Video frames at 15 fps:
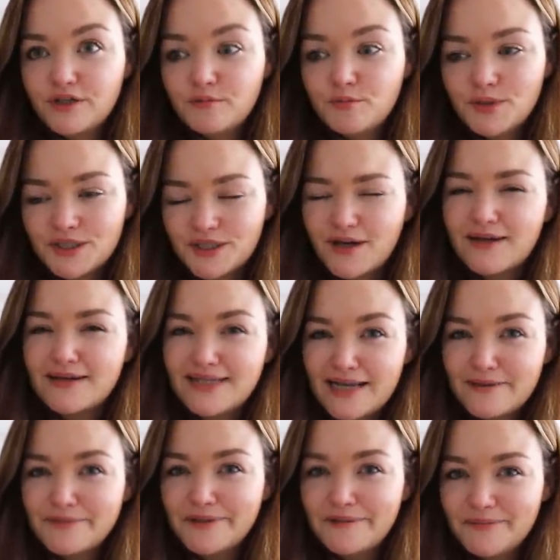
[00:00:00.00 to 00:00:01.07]
But it's gonna
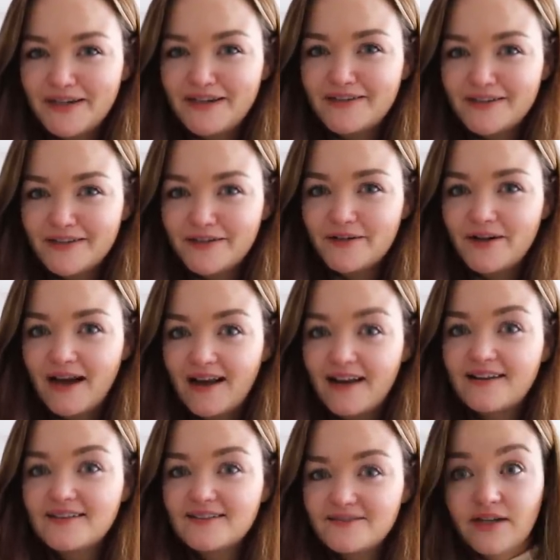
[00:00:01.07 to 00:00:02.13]
take me a minute to do that.
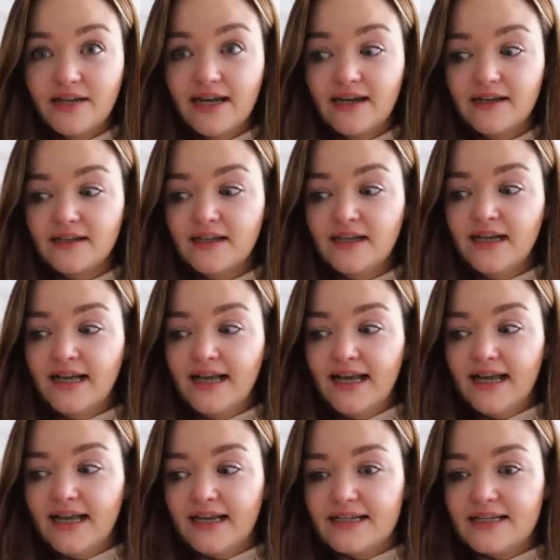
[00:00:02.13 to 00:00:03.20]
So yeah,
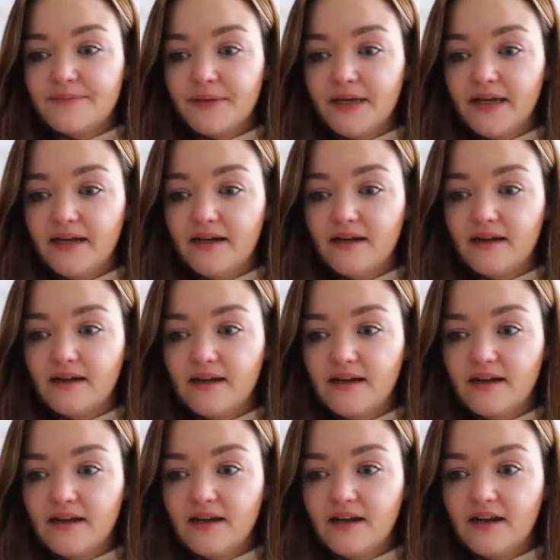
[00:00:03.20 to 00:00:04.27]
it's been
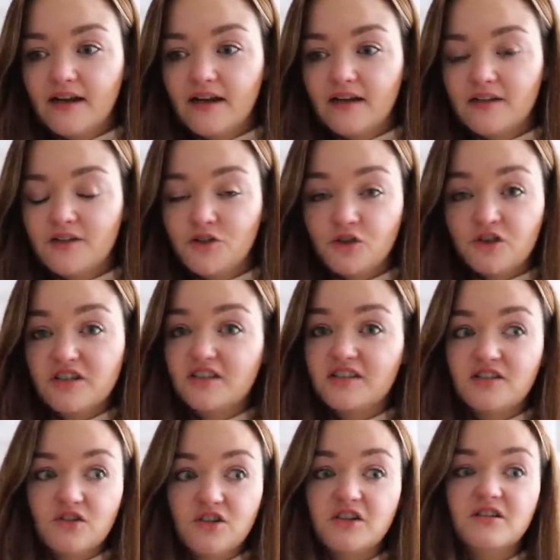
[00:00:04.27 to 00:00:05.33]
just
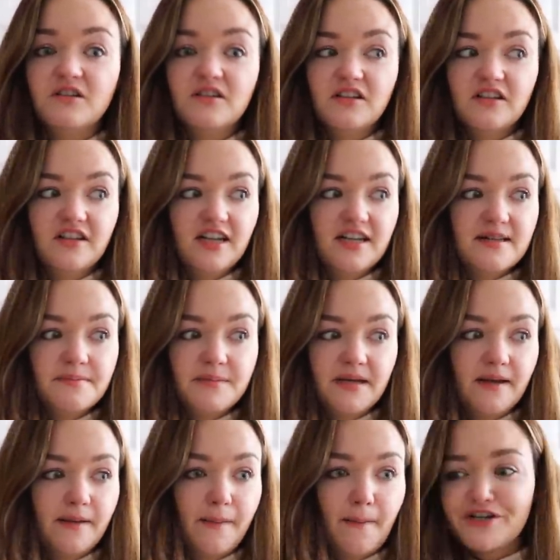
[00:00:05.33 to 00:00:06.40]
sudden. It's
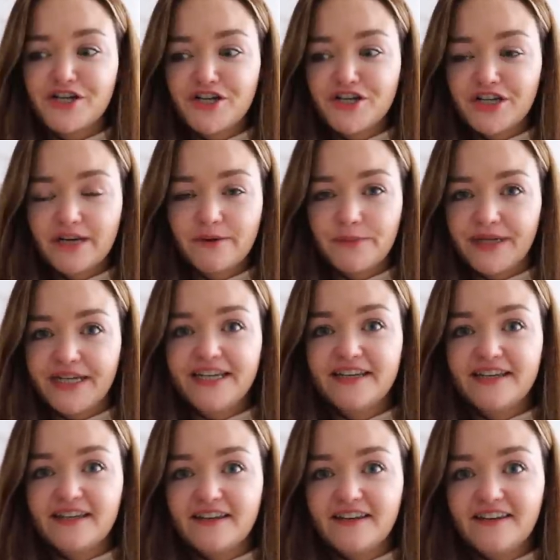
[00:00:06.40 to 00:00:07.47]
been a shit
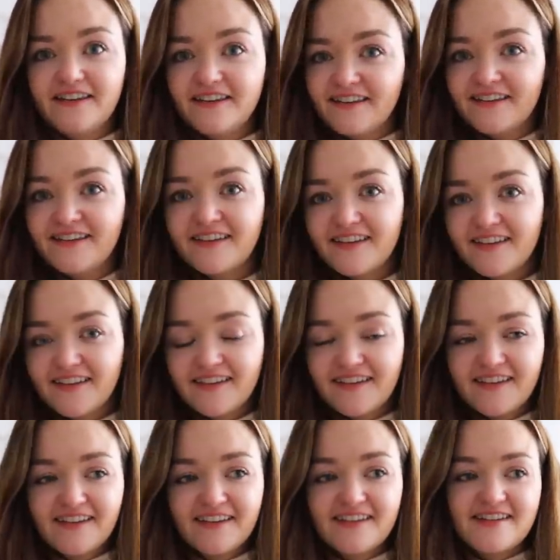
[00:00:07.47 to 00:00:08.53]
week.
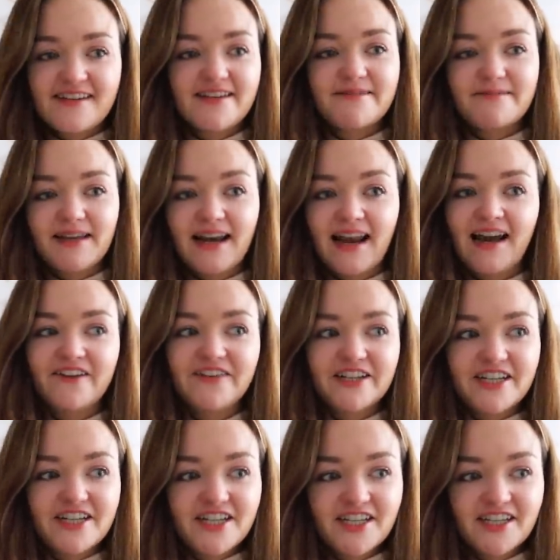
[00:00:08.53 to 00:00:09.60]
Excuse me,
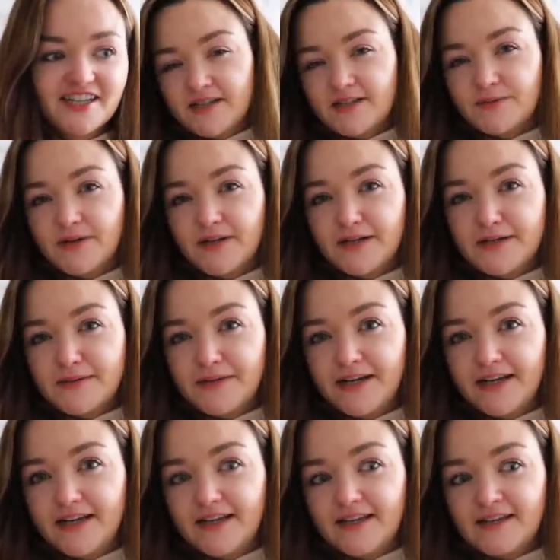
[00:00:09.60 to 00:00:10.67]
language. I just wanted to
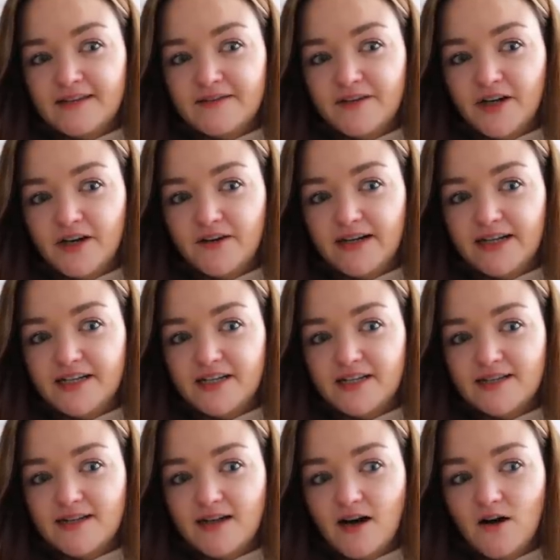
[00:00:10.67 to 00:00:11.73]
make this video and let
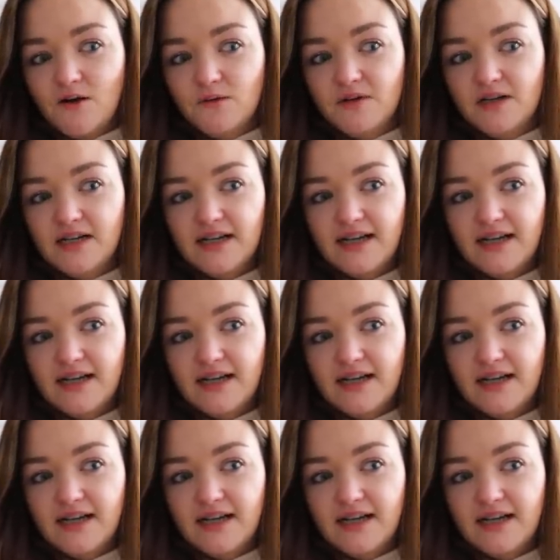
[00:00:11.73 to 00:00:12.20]
you know,